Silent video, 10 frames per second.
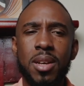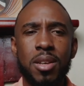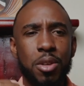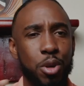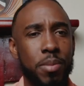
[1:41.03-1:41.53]

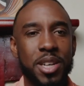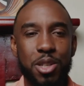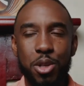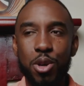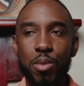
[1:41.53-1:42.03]
You go back to
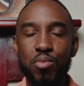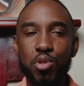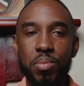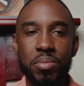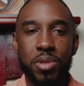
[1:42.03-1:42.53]
your dorm
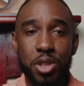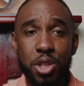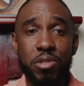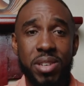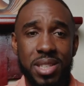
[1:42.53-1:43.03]
room or to
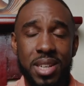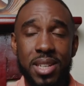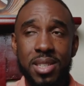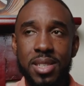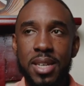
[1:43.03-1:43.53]
your
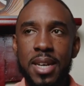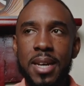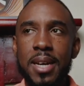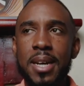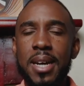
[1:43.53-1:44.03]
residence
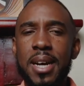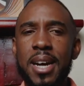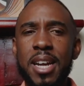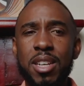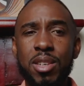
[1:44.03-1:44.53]

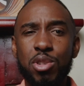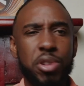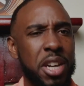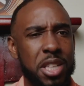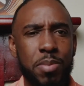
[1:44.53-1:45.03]
and you try
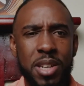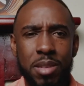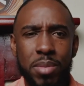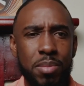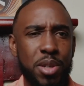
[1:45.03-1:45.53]
to explain it
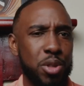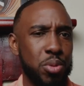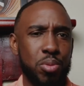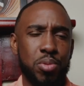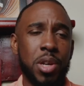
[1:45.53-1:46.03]
maybe
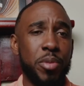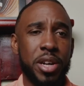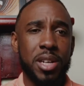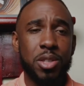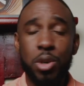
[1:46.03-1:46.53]
to someone
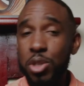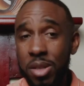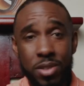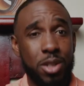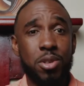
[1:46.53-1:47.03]
else or
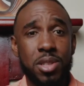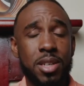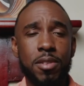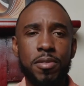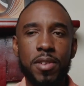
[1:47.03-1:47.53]
even to
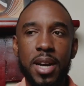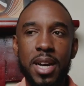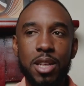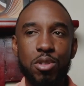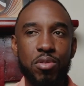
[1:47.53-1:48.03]
yourself,
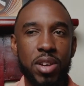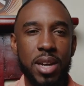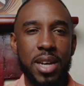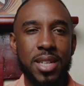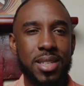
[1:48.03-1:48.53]
and you
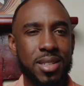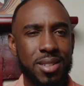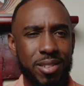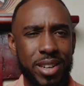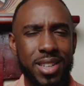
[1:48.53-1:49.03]
realize,
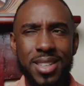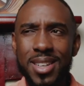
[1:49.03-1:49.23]
all right,